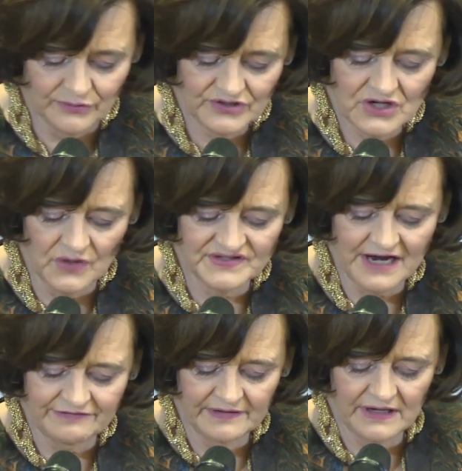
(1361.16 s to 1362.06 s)
to cost
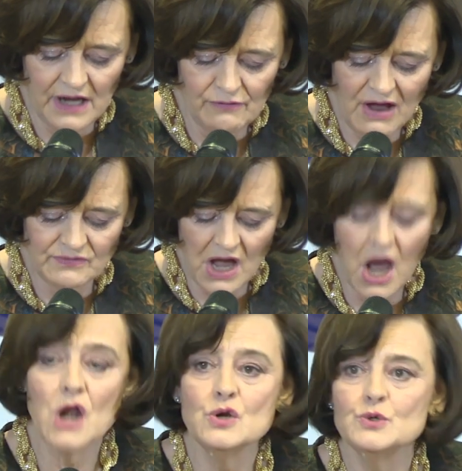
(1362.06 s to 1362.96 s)
Africa around
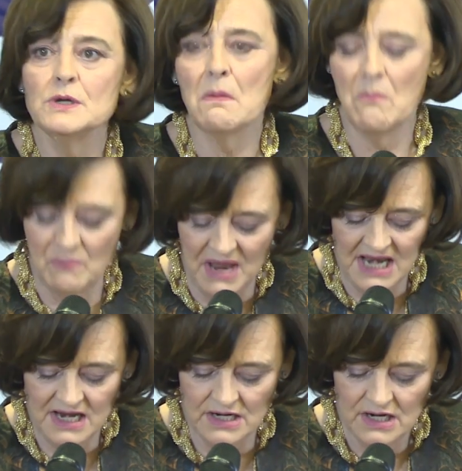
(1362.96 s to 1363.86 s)
$100
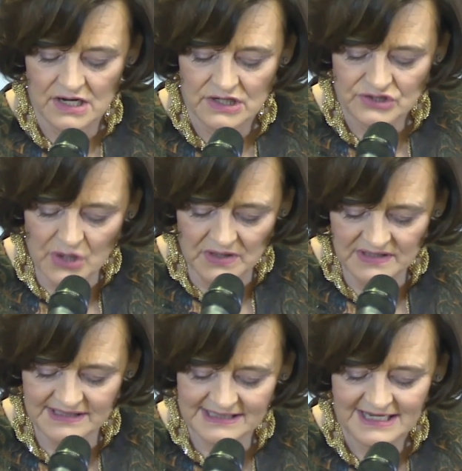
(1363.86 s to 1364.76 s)
billion
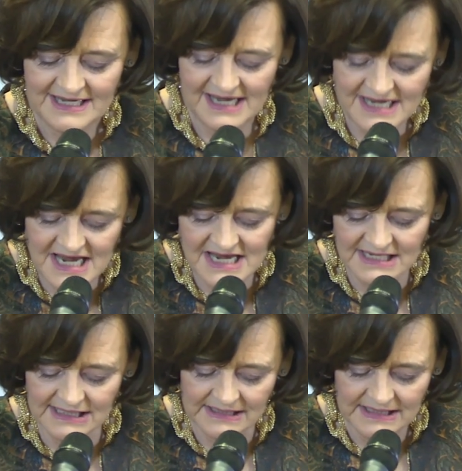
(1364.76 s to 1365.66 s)
a year.
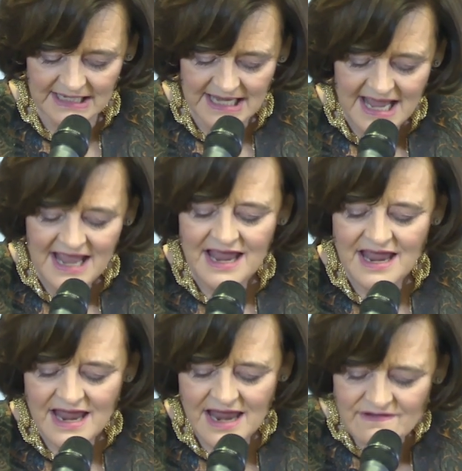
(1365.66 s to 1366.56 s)

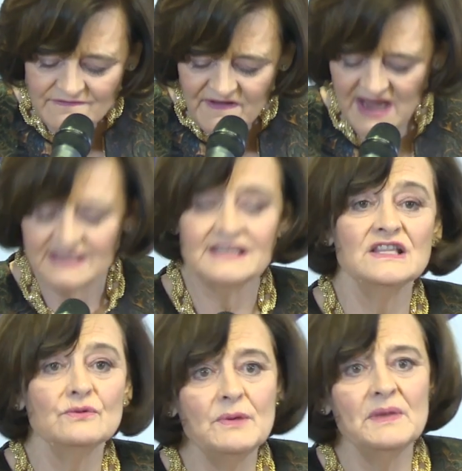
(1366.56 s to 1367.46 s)
Invest in
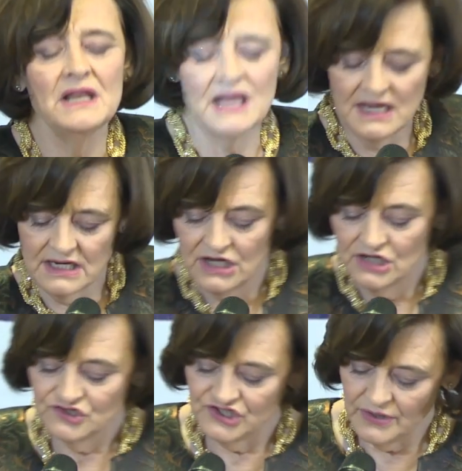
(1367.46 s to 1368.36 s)
the women like
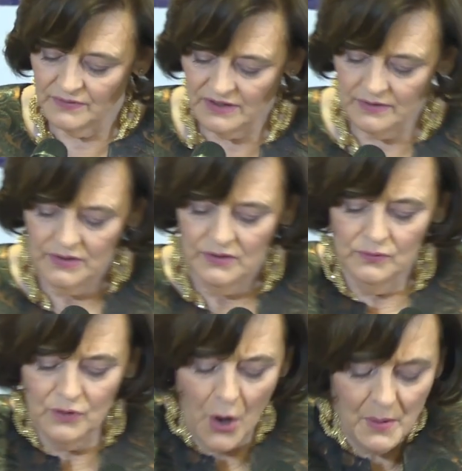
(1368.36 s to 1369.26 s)
Chiona
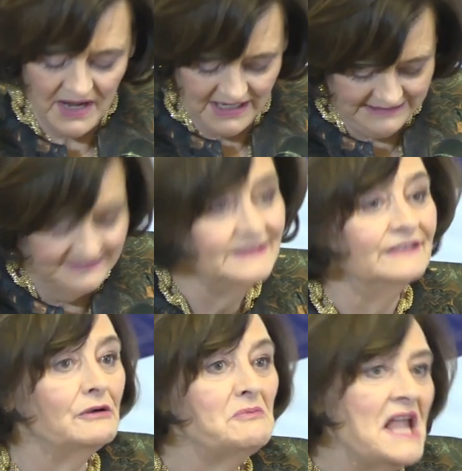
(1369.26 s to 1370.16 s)
Ukoma
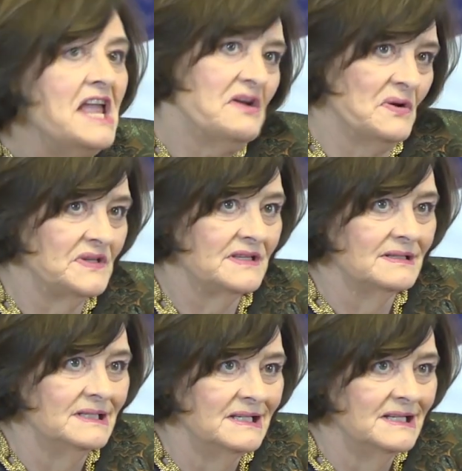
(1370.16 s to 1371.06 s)
from Lagos,
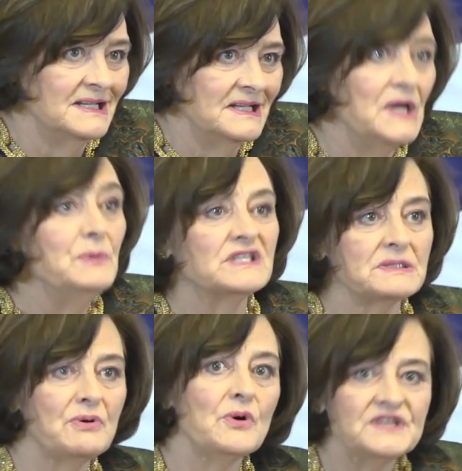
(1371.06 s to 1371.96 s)
who was
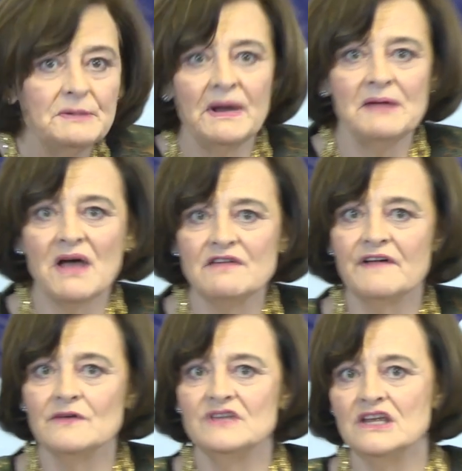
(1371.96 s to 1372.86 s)
supported by my
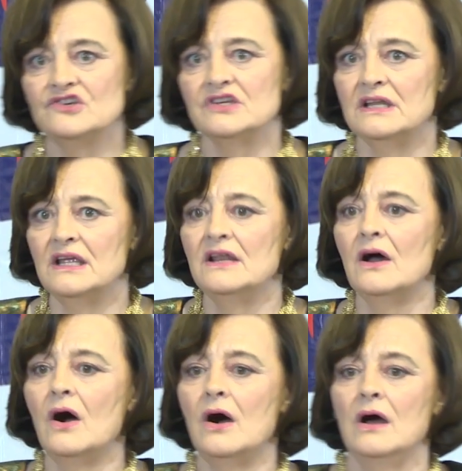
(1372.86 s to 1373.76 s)
foundation in
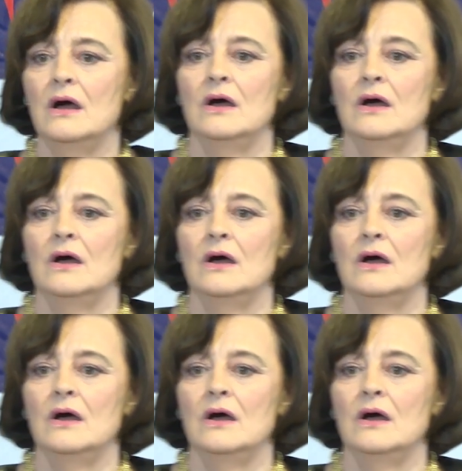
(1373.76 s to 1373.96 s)
our